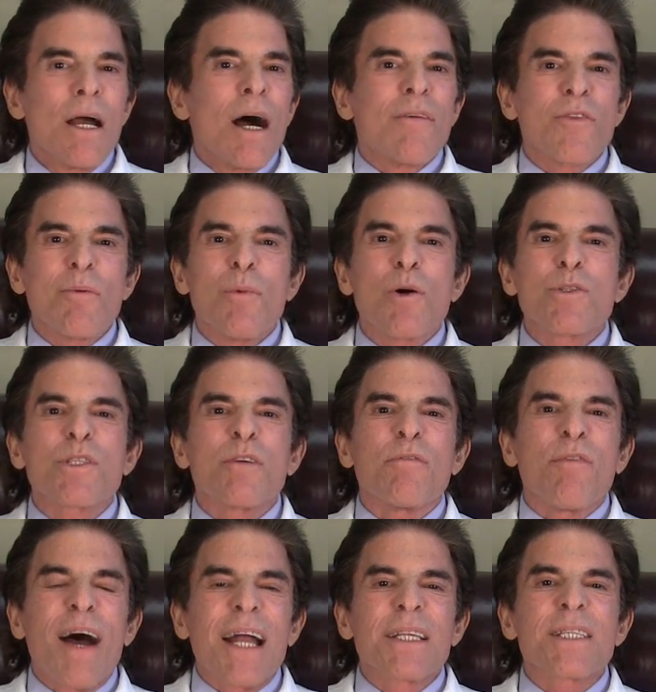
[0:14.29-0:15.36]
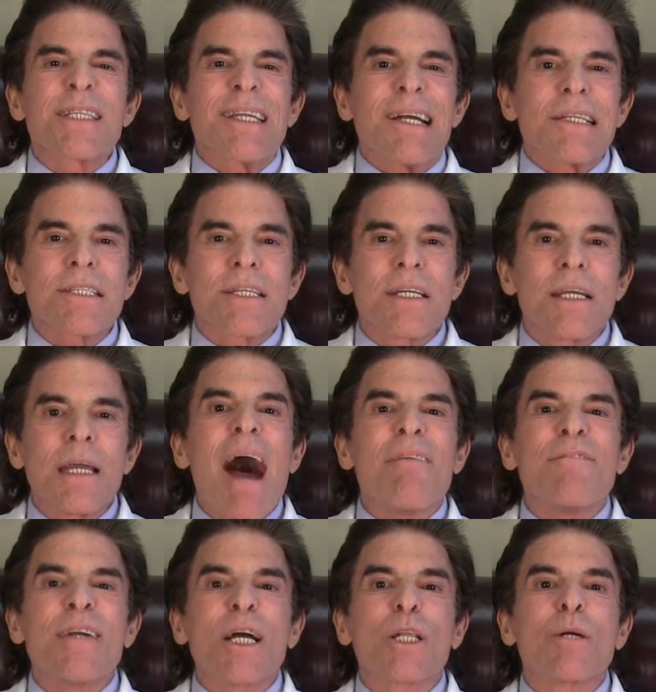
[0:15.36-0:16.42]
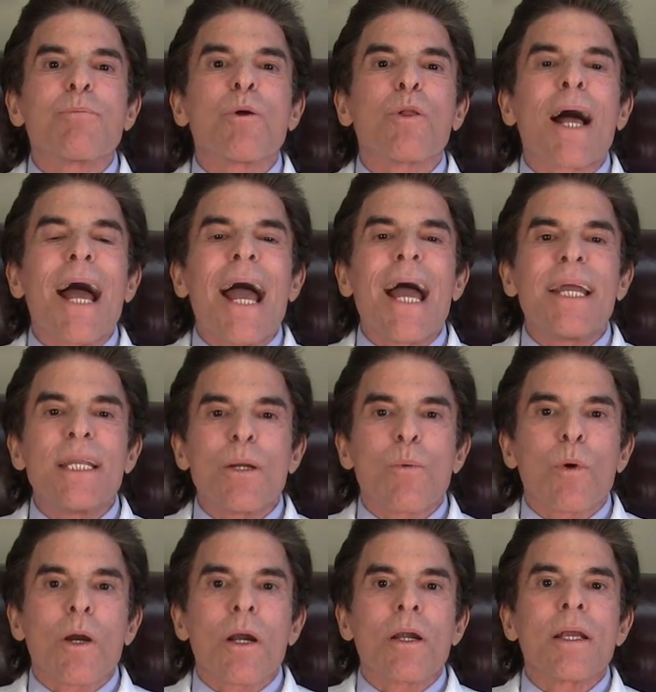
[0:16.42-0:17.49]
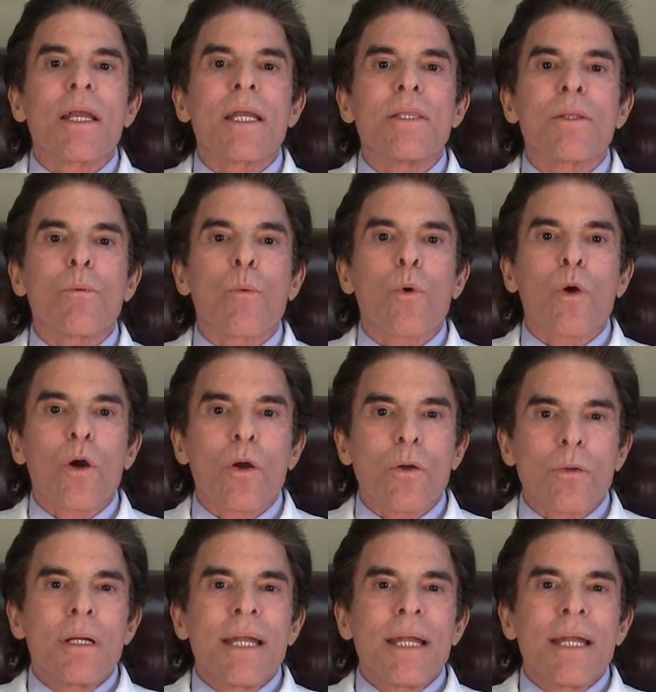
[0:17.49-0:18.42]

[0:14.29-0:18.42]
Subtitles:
of the most advanced testing available anywhere in the world.